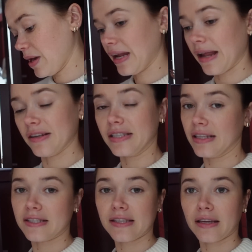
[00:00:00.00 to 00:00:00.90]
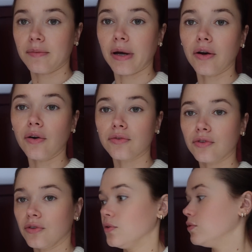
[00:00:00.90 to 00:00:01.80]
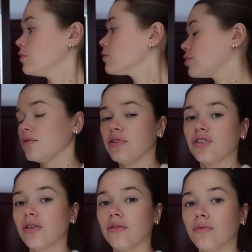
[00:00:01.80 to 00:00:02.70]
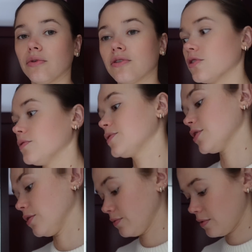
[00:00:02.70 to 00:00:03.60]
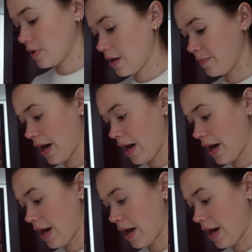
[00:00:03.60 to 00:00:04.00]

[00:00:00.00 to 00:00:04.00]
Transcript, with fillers: And honestly, that's like my go-to Parisian wardrobe. So I'm